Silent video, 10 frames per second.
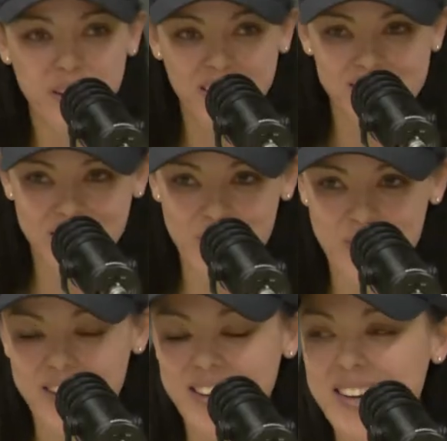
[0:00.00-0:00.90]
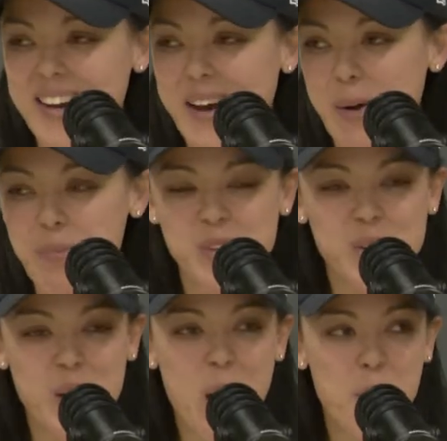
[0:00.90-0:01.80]
Izandri
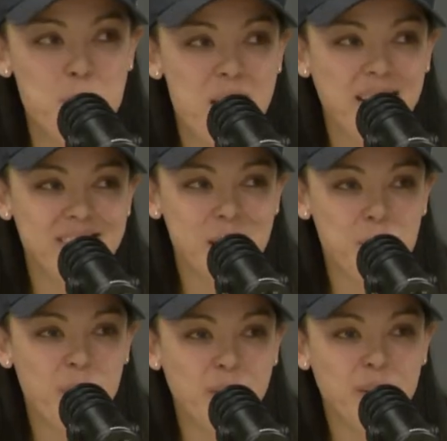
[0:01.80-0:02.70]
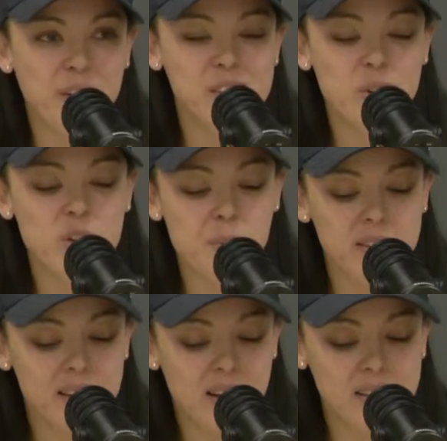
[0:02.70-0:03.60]
to our Backtrack podcast. So Charmaine,
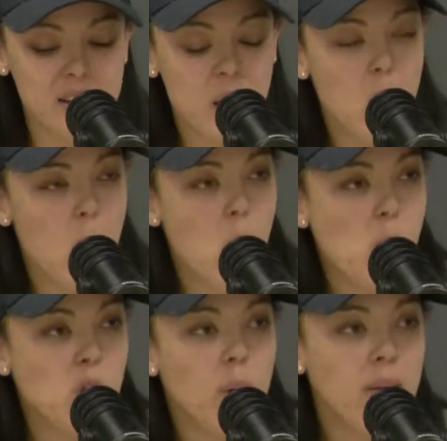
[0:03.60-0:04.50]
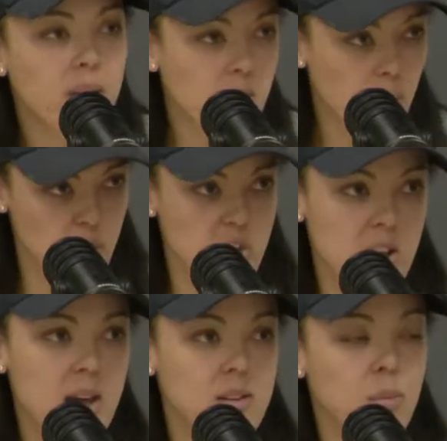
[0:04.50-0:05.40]
tell us, you are the coach
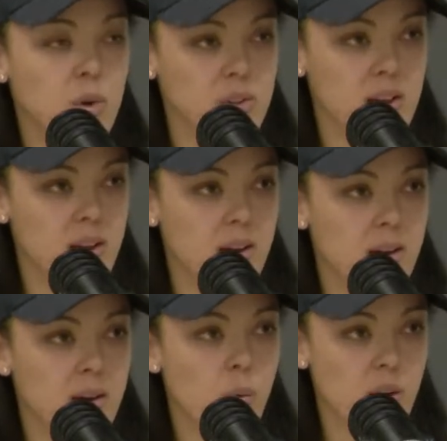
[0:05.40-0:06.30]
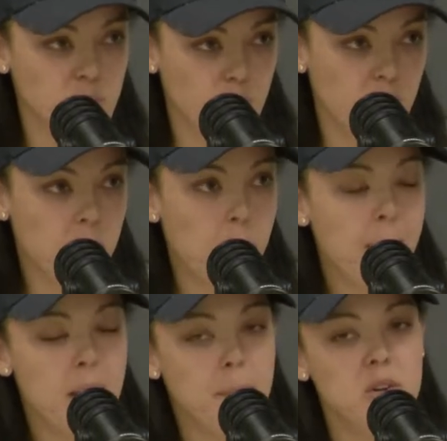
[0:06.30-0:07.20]
at Montana Word School,
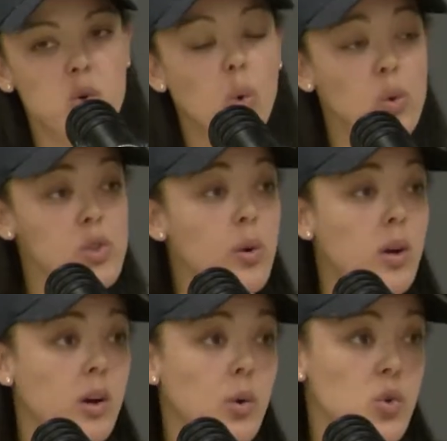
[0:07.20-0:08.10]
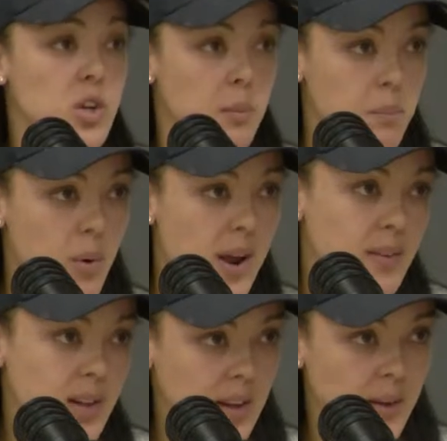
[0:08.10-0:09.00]
but you're also a coach
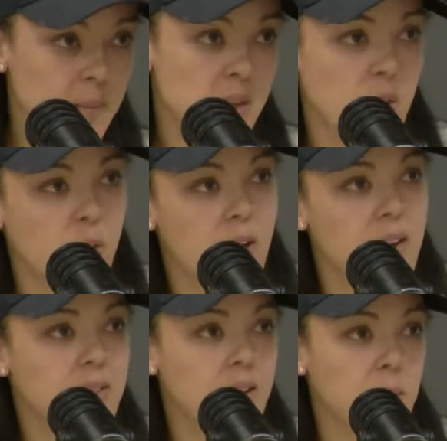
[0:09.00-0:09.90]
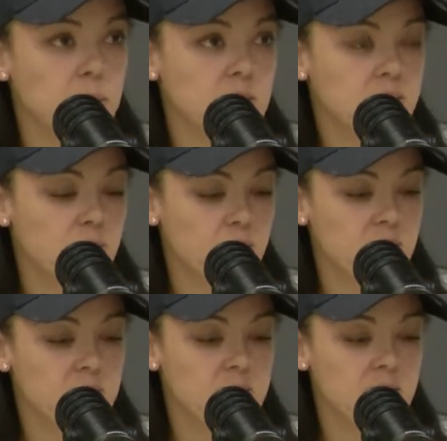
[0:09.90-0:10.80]
privately, at the Tuks
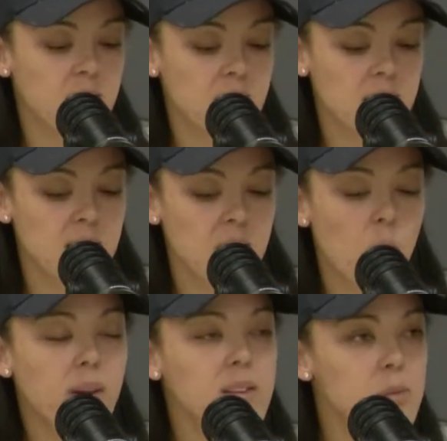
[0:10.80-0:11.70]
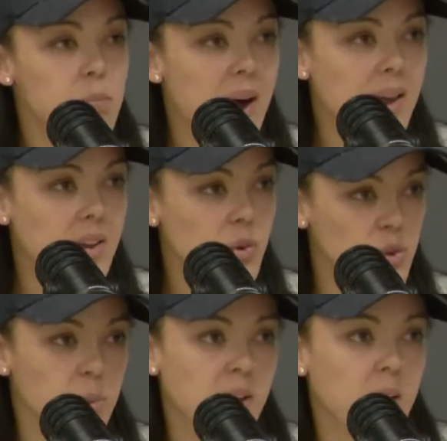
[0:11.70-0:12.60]
University. What inspired you to
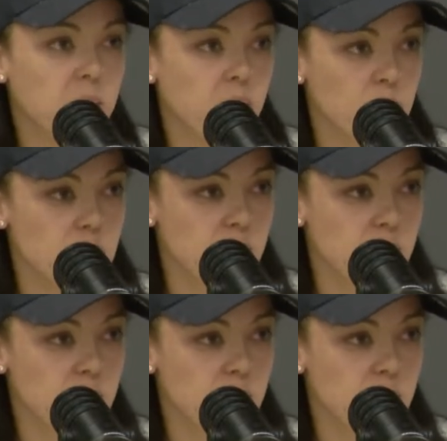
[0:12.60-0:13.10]
become a coach?